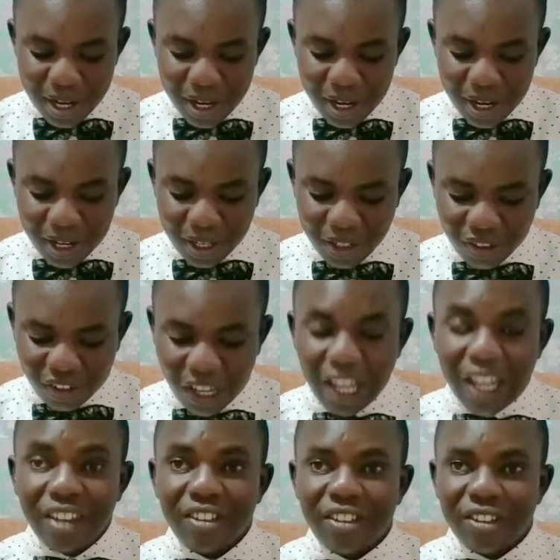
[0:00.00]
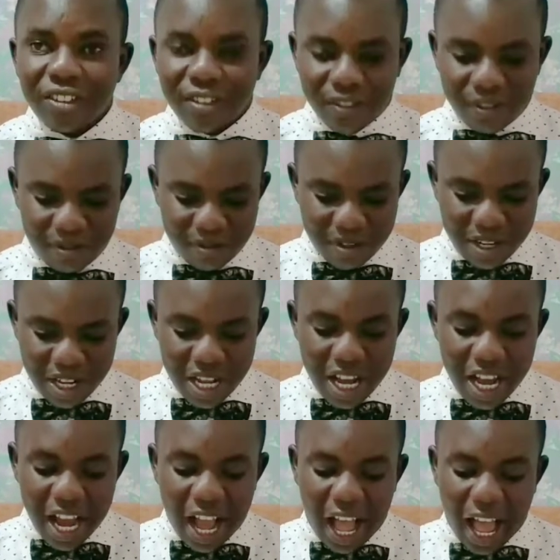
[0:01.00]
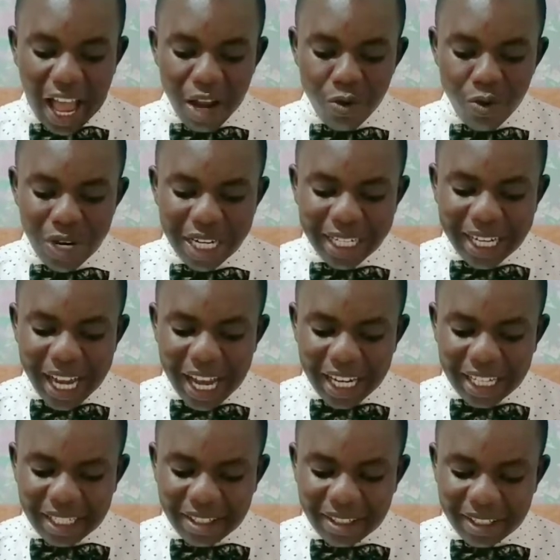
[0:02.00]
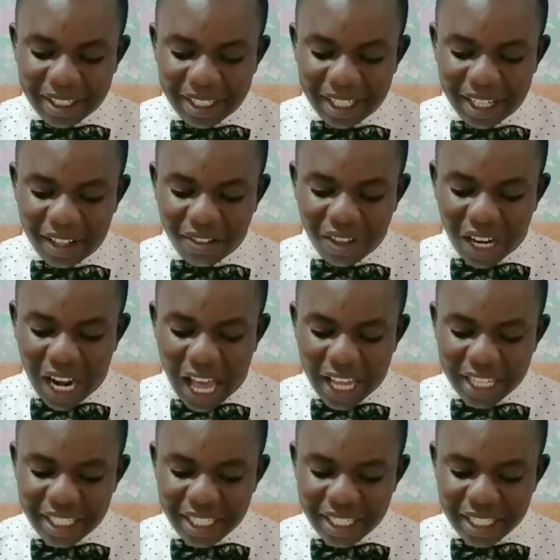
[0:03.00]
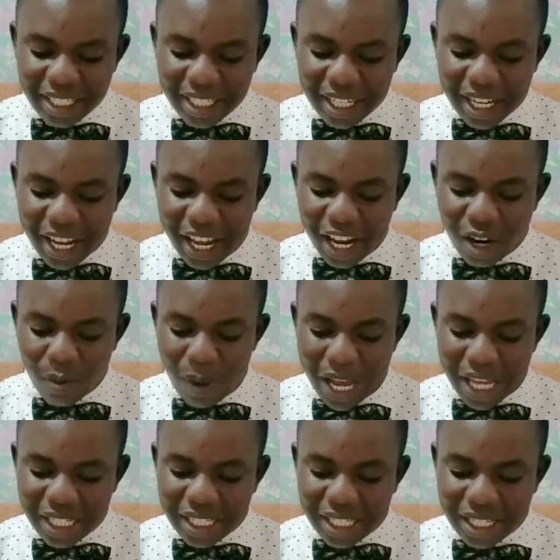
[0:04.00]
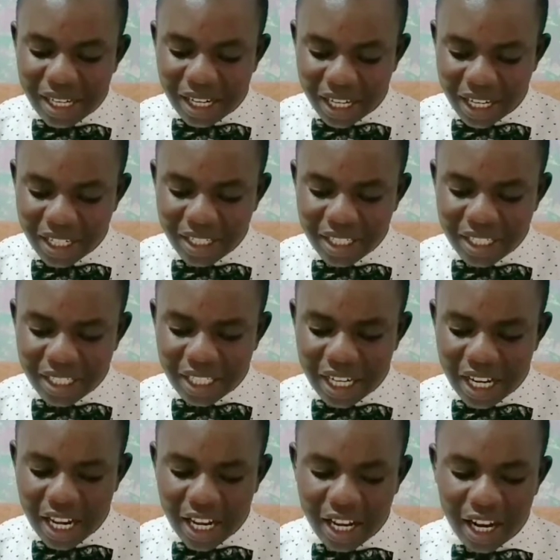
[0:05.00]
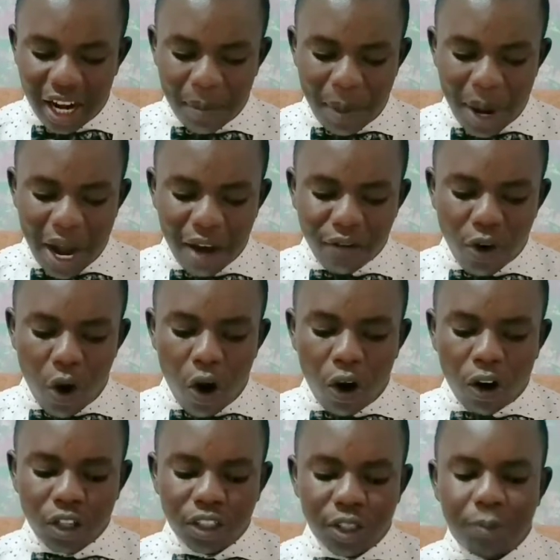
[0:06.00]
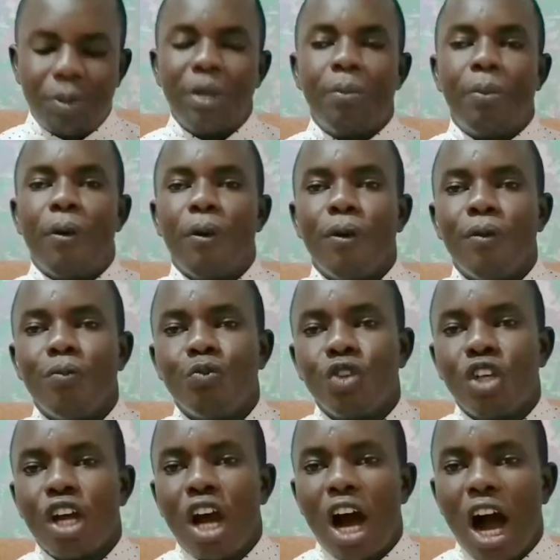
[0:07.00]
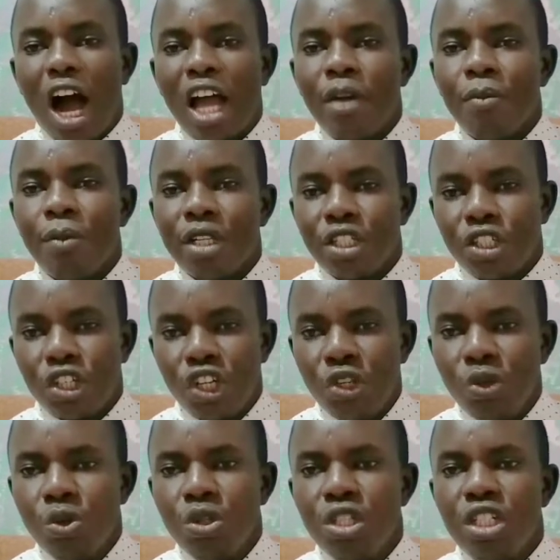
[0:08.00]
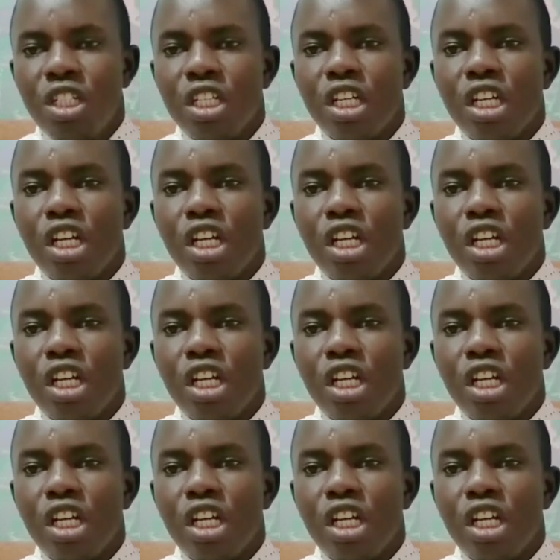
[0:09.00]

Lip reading: And he says, I will get the largest and best land above all the people. I must lose